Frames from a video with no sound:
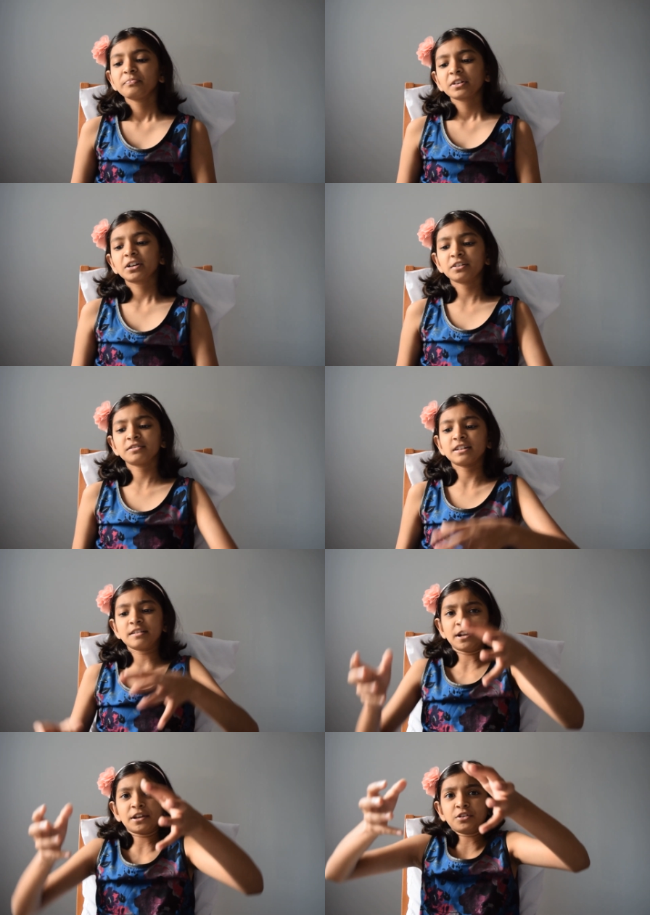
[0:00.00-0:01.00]
because
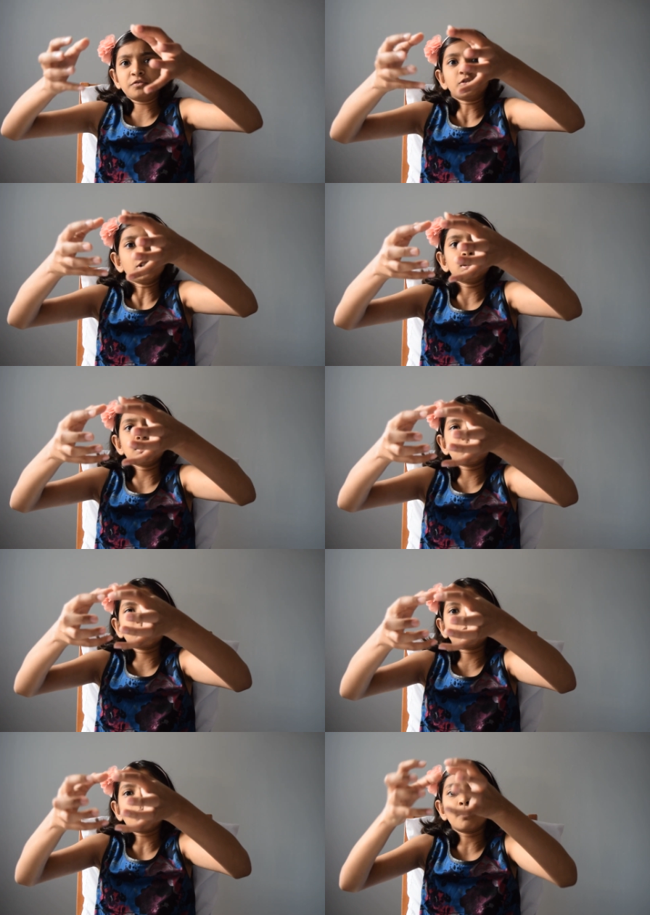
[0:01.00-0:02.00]
there's like you've got this
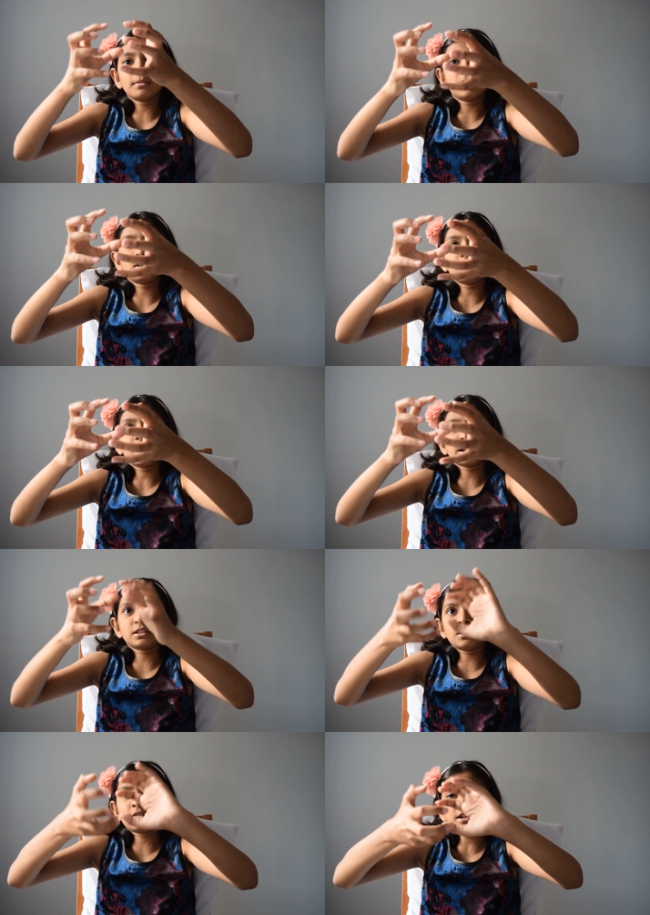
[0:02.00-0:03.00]
common like
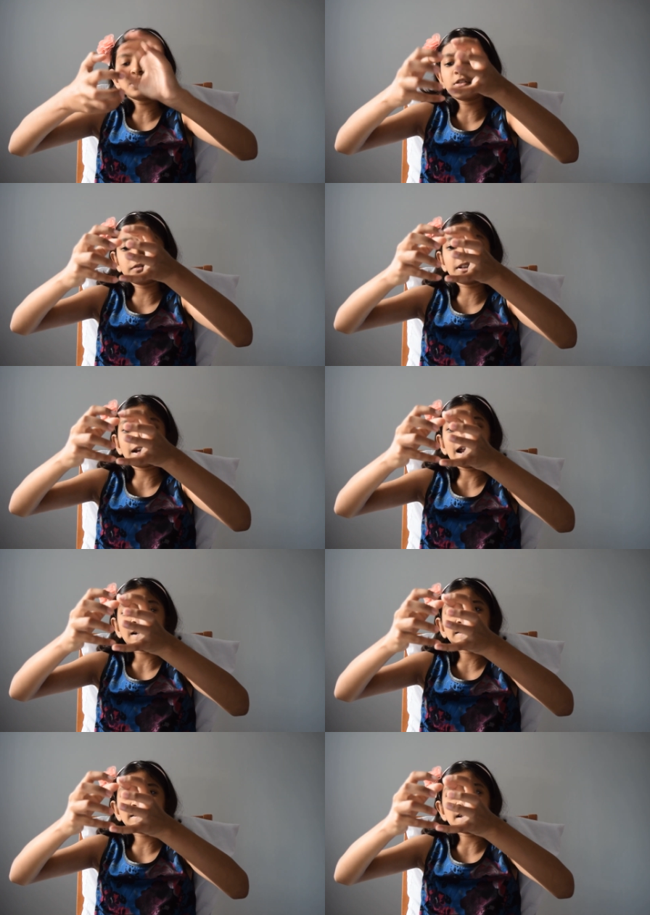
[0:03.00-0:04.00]
the center of the
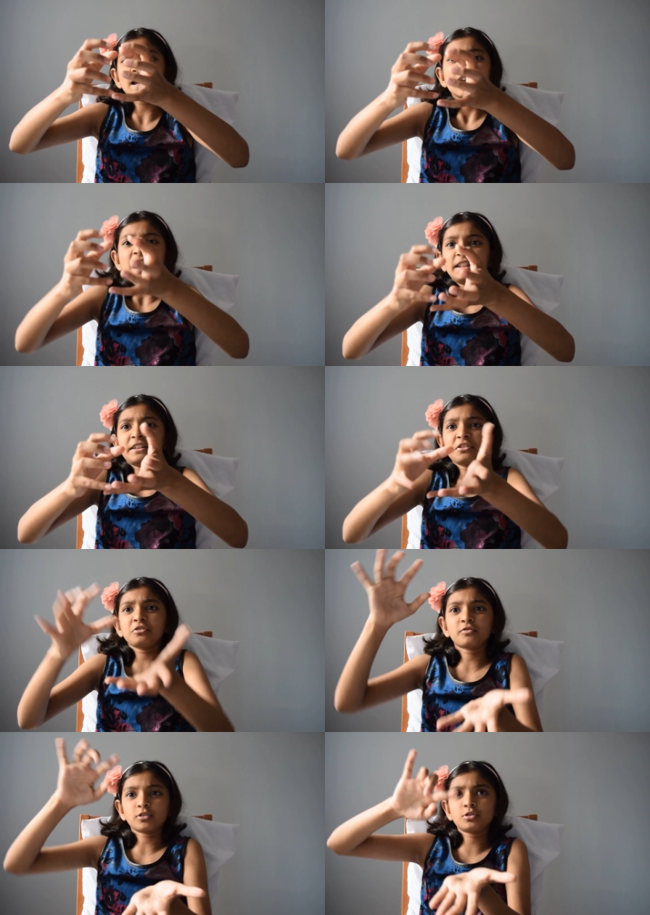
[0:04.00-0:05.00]
galaxy, and then
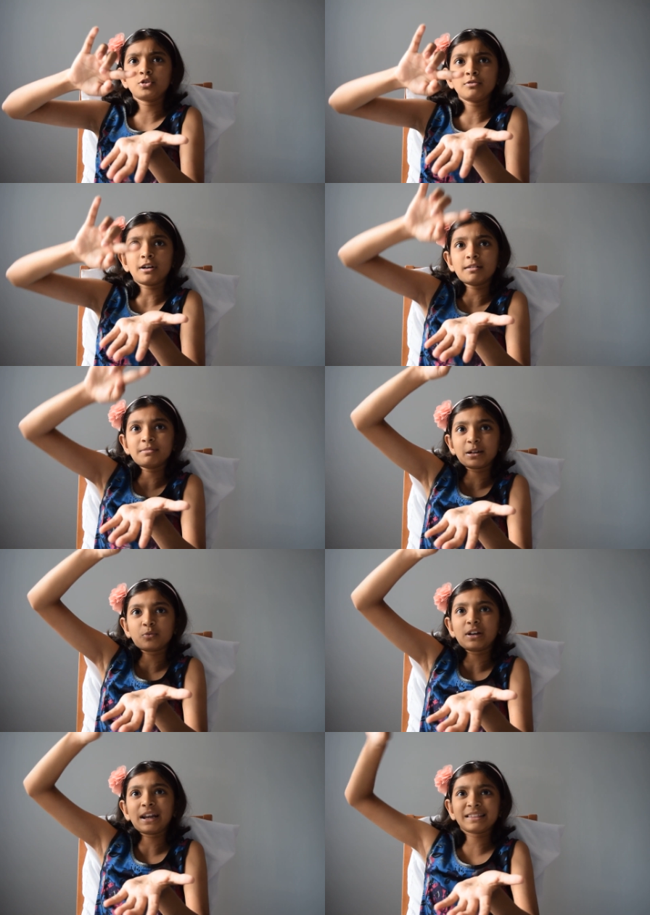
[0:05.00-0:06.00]
you've got two arms, like
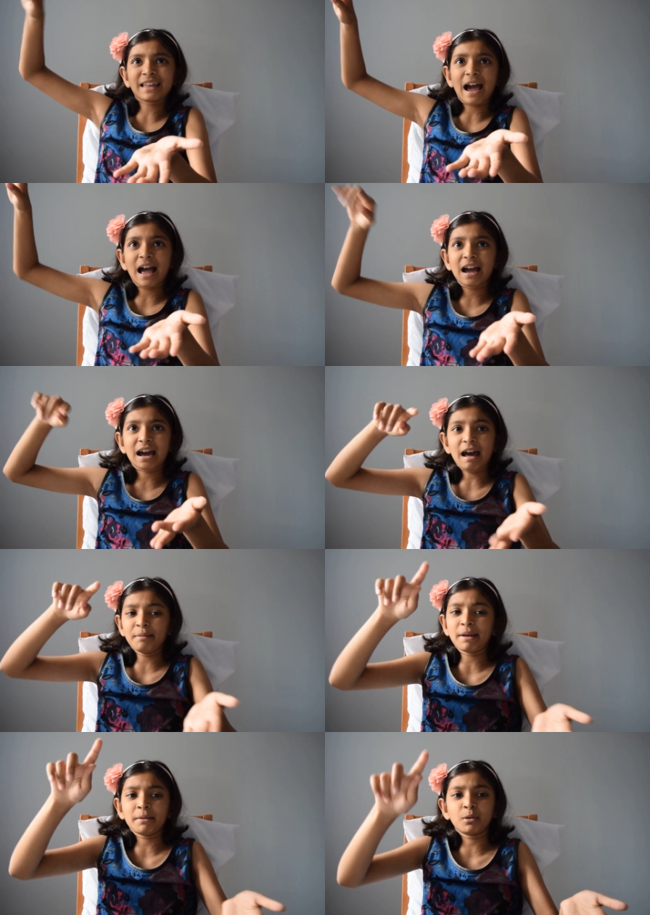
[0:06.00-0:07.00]
one like that,
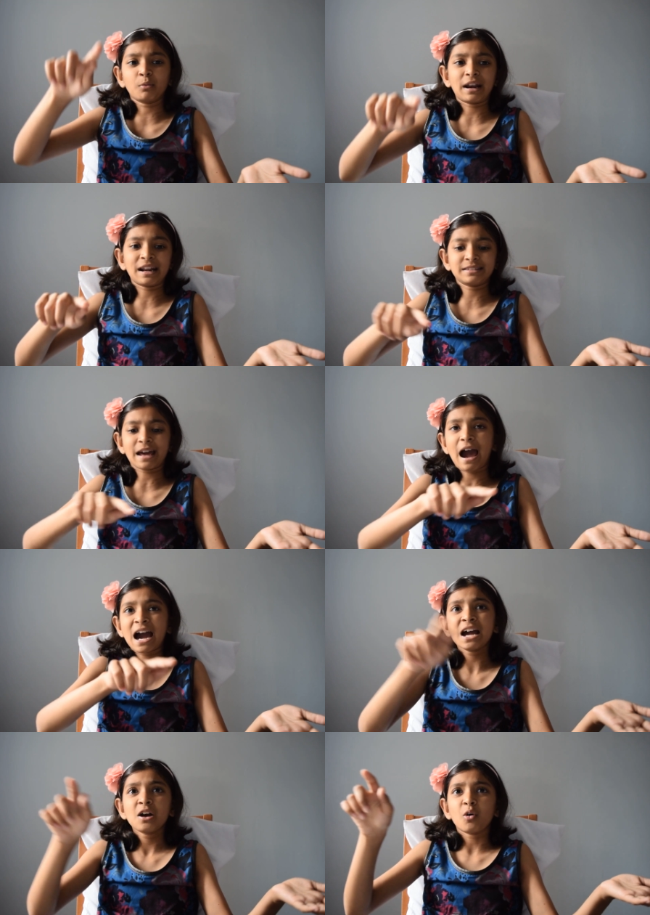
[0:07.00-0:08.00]
and maybe one like that,
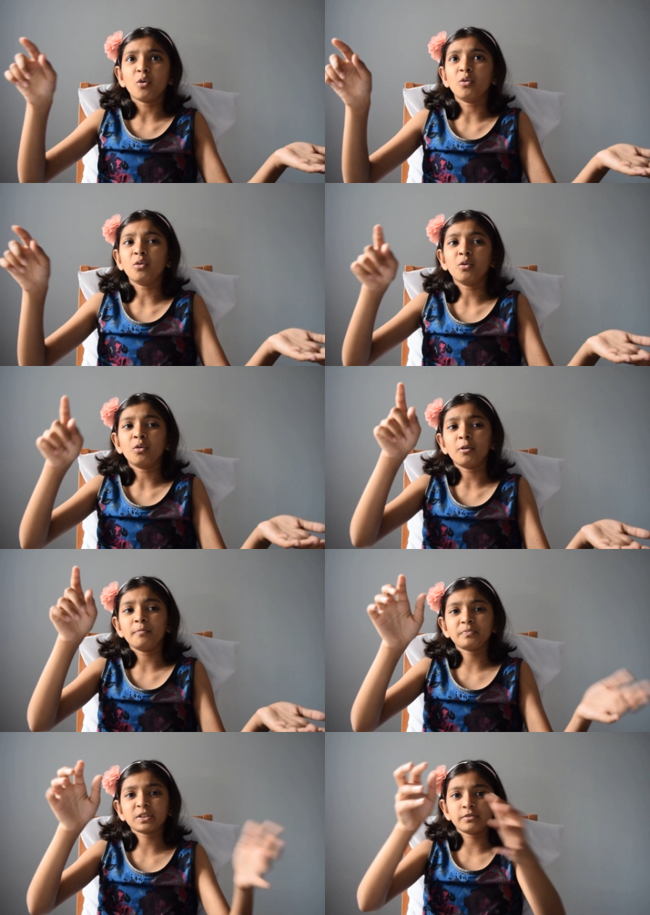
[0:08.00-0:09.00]
or
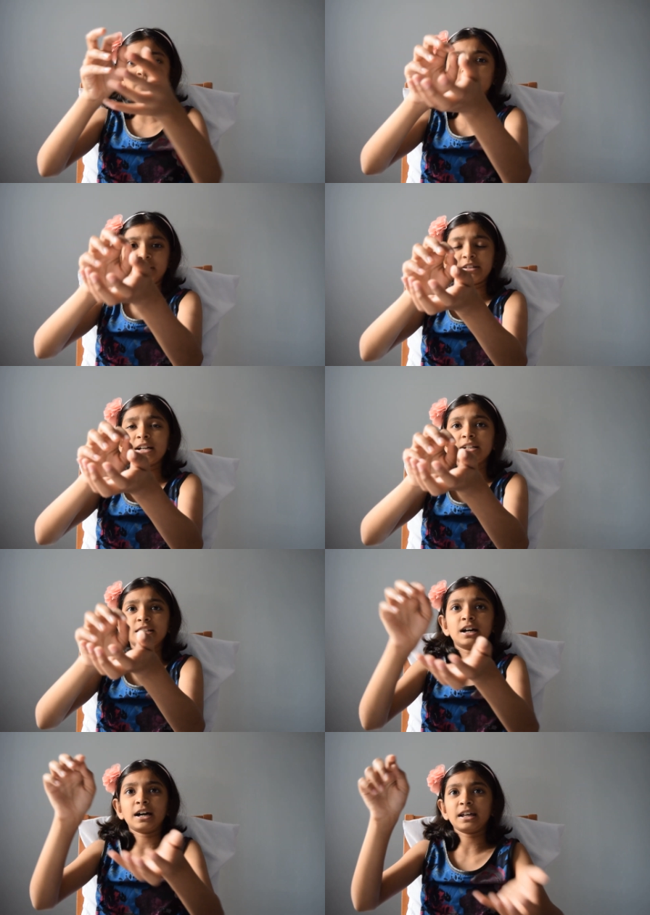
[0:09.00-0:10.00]
you've got the
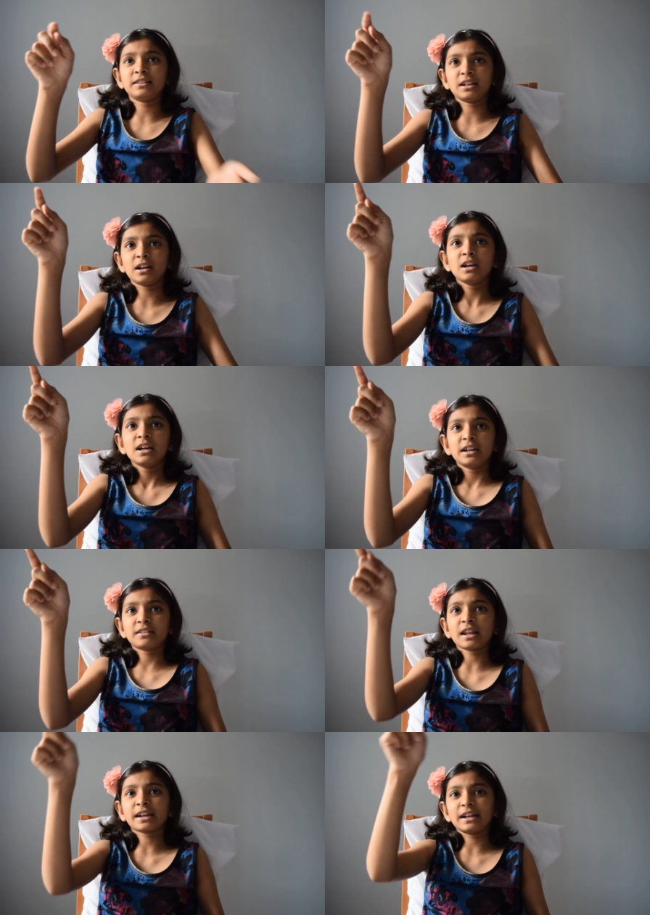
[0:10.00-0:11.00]
center, and then
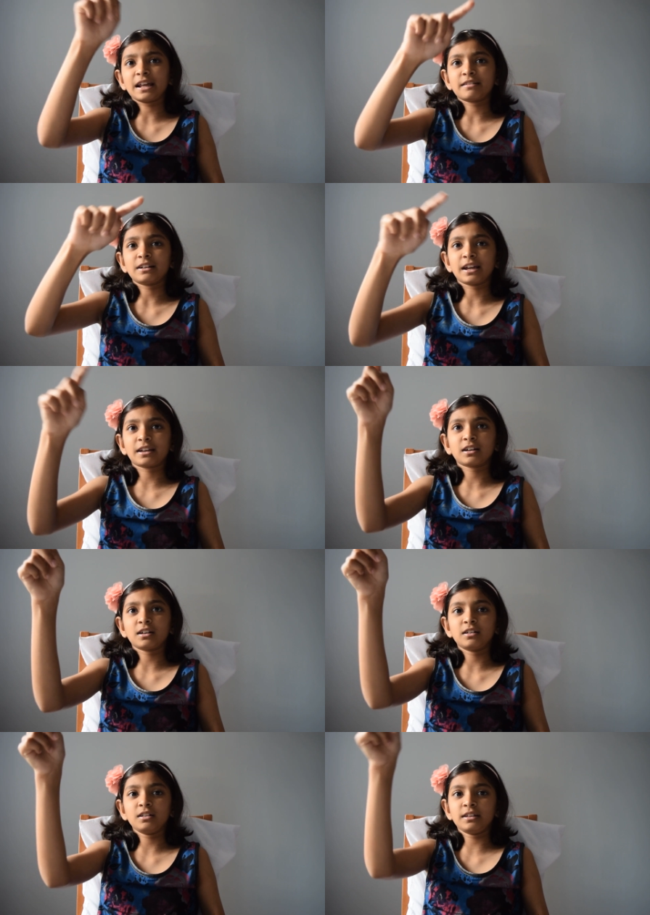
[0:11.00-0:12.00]
it's like an S, like
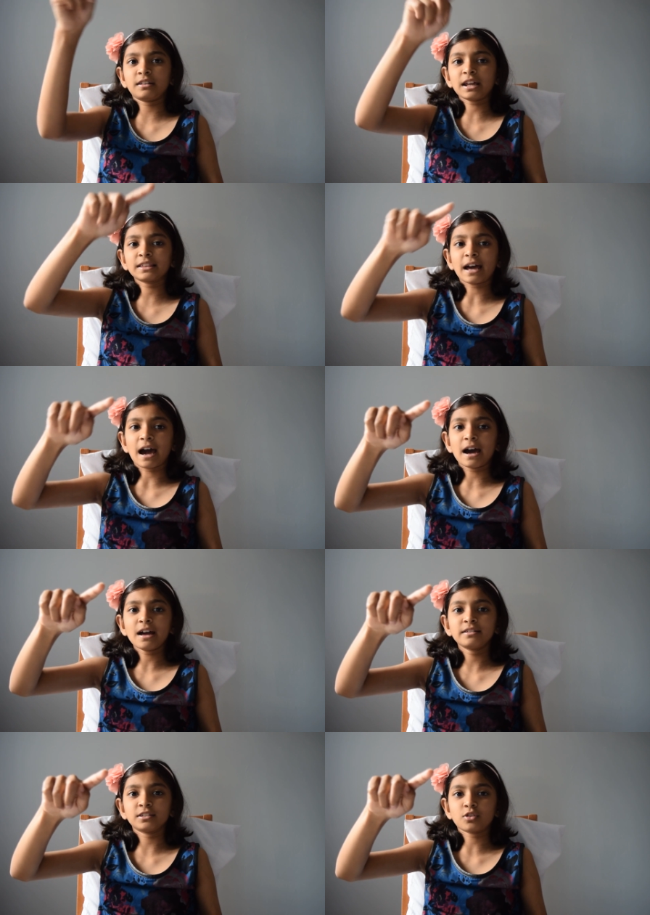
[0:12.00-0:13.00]
it's like
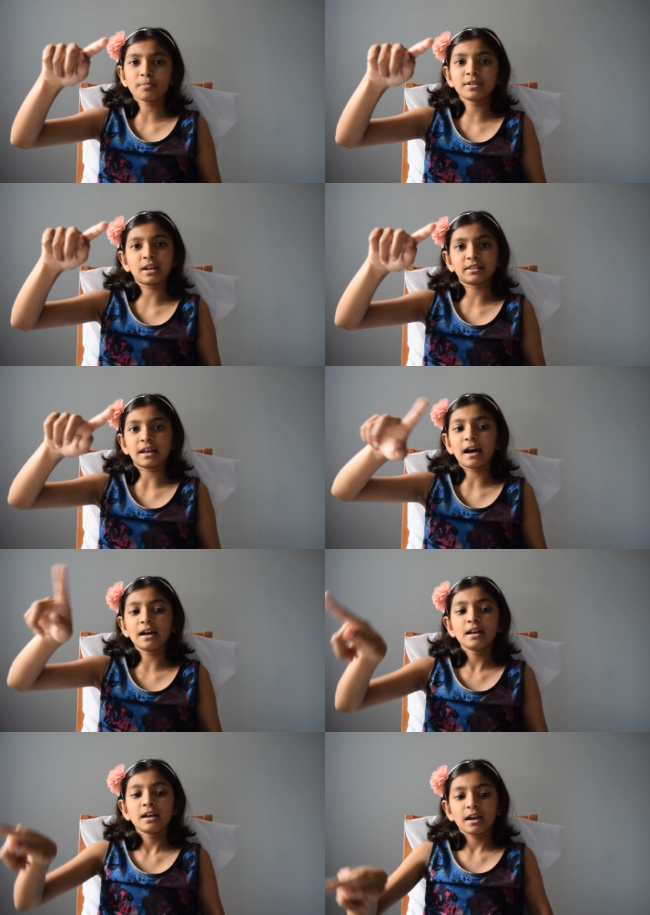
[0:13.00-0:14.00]
that. The top is like that,
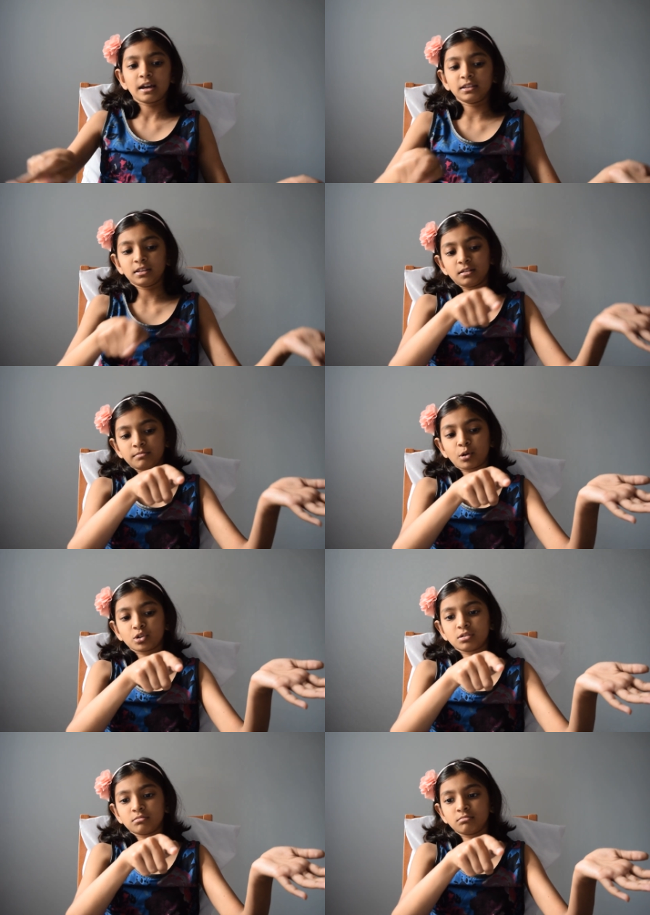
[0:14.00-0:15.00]
and the
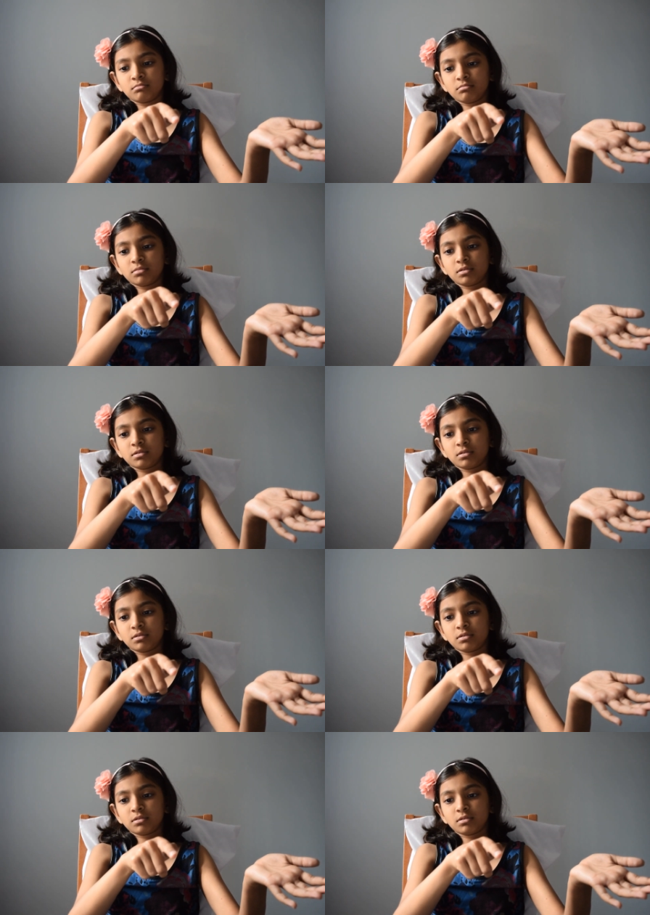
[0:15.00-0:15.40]
bottom